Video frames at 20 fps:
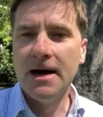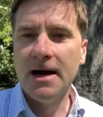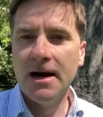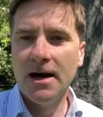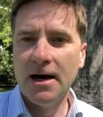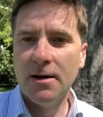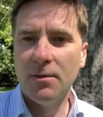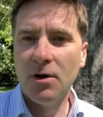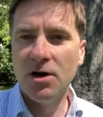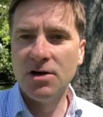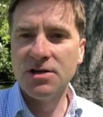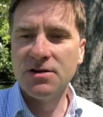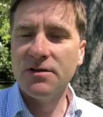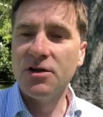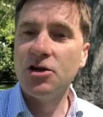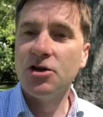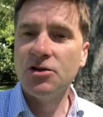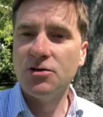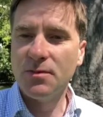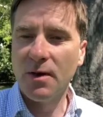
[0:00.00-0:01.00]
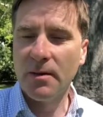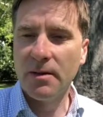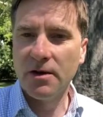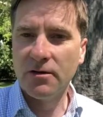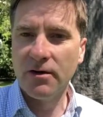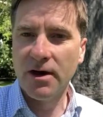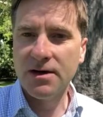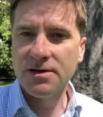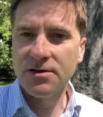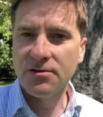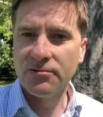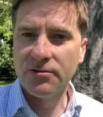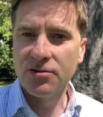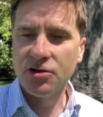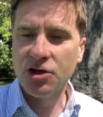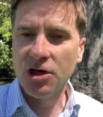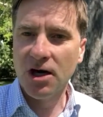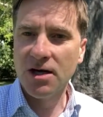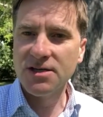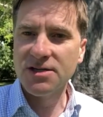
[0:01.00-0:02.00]
Lots of issues bubbling around, so a real
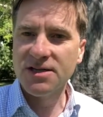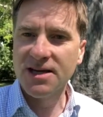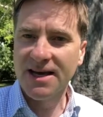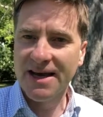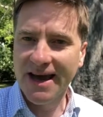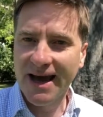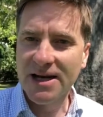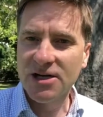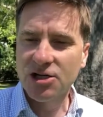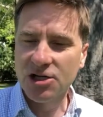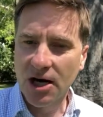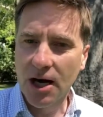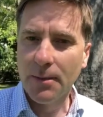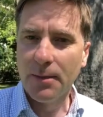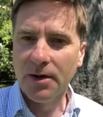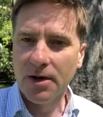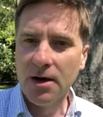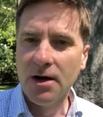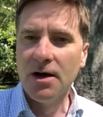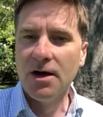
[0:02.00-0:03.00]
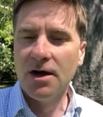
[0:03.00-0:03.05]
chance to catch up